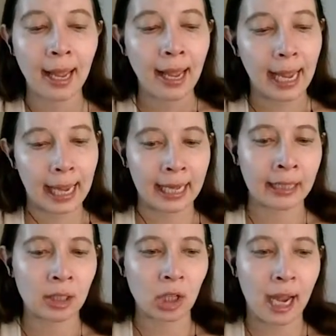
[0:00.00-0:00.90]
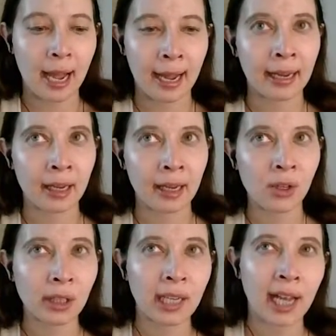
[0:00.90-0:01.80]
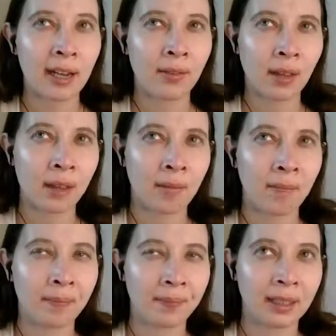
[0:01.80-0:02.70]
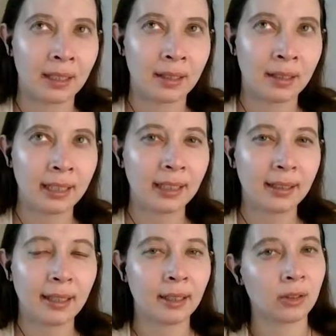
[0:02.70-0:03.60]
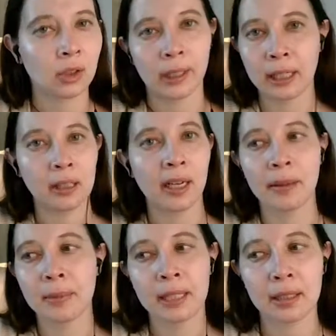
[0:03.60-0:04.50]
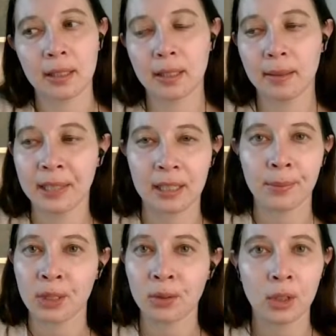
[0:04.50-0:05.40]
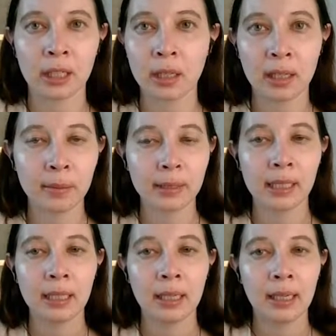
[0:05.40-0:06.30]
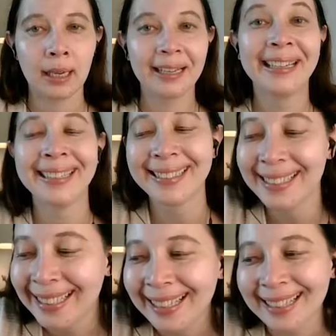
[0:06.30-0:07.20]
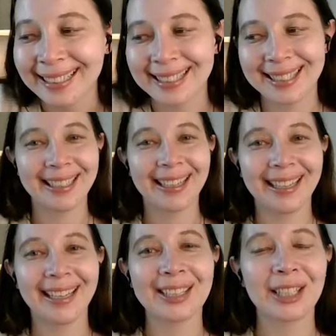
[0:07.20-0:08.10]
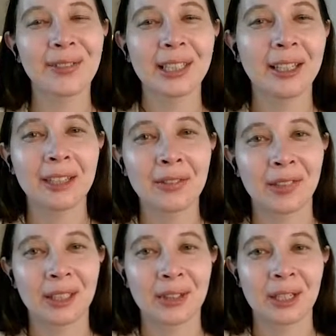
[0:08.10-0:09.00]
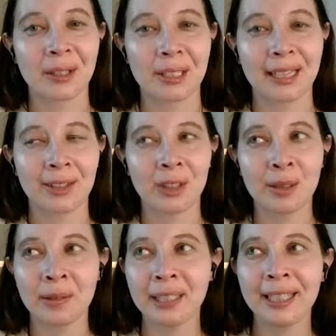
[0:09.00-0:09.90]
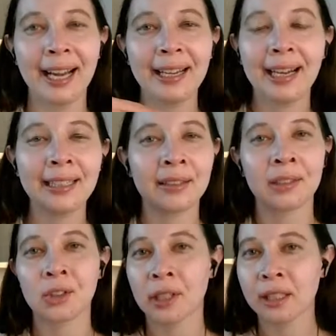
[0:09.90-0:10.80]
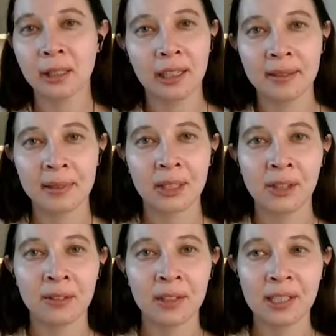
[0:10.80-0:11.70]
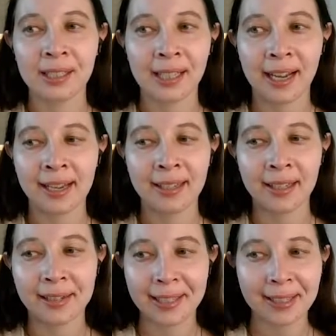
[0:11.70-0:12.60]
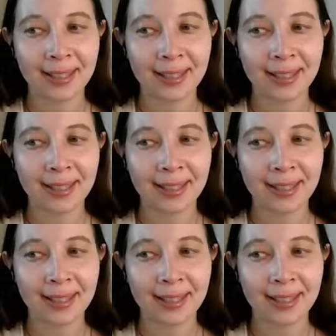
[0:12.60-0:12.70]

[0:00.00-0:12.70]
And I usually have them, they don't join clubs. My Sims don't join clubs. It's like really hard to fit those into their schedule, but you know, I never joined clubs in university either because